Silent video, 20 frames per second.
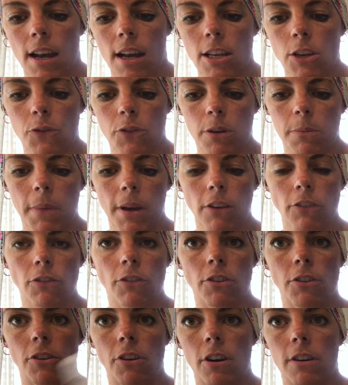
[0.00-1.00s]
And you want to make
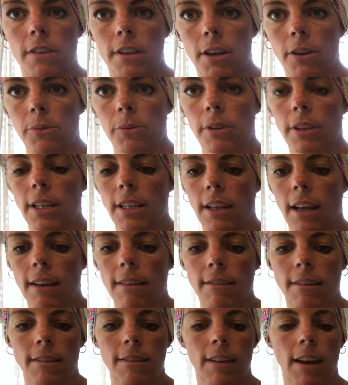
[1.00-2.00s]
sure they're on there really
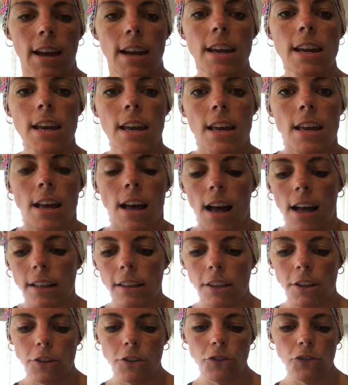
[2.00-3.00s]
nice and tight.
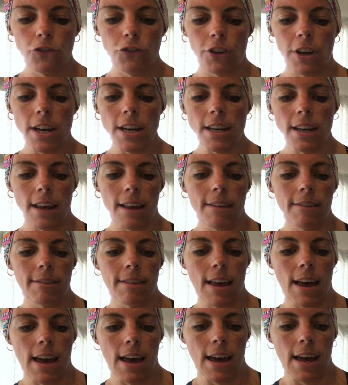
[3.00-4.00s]
A little trick is
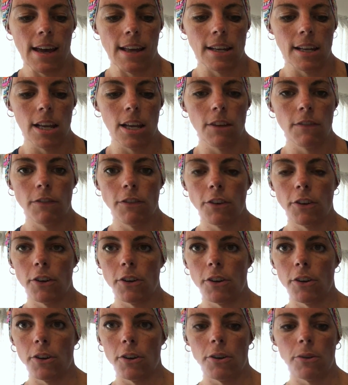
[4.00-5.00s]
that if
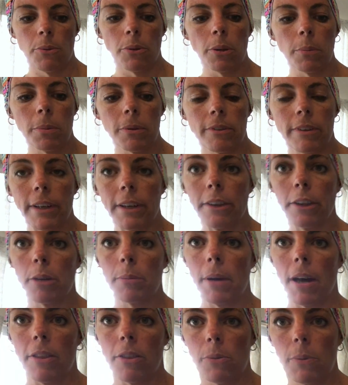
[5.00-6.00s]
you're really particular
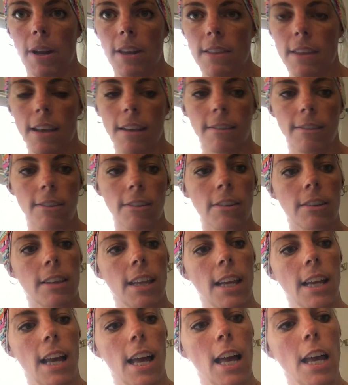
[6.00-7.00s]
about the way things look
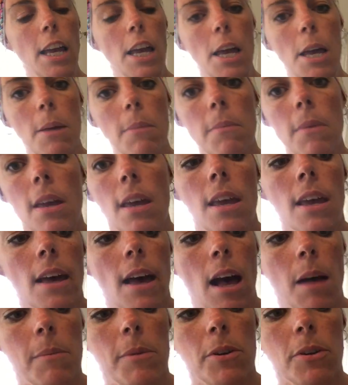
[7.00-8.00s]
like I am,
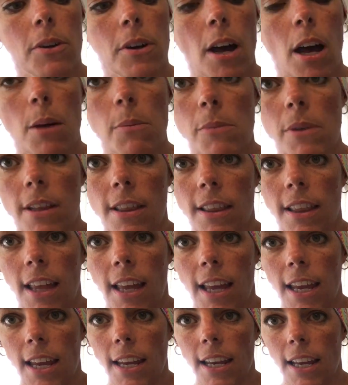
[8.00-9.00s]
it'll come with
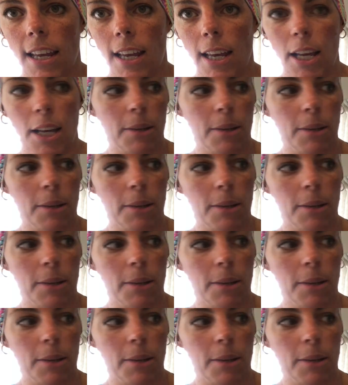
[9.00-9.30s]
like